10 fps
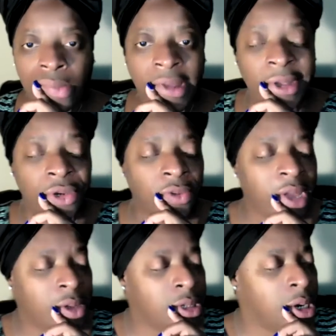back in
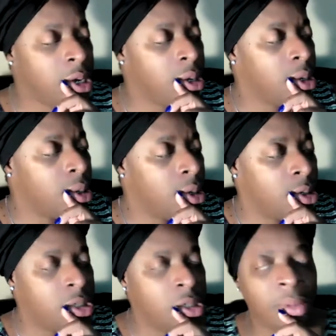2008.
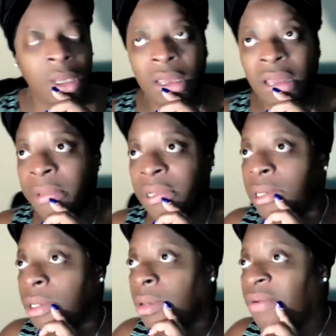Took me up into
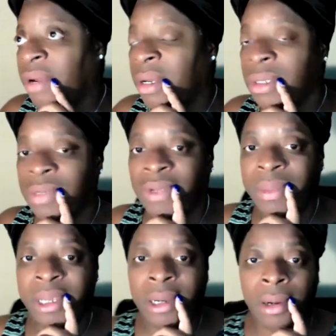the universe for a
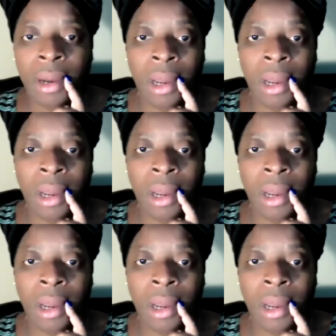bit.